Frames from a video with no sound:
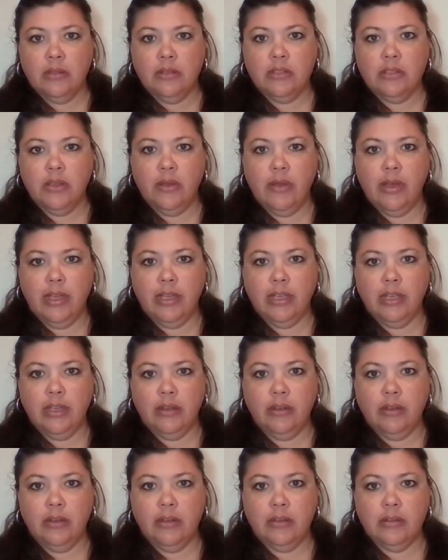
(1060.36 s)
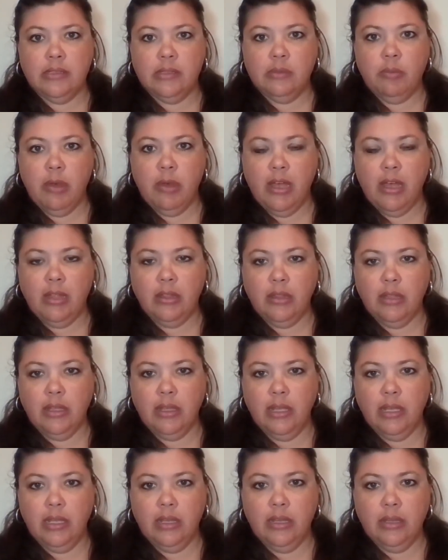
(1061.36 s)
so I can
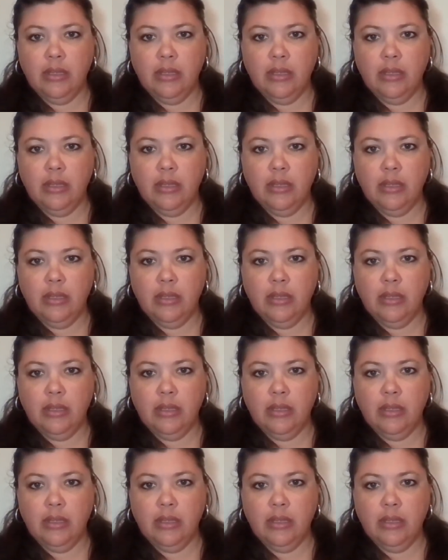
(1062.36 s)
spotlight.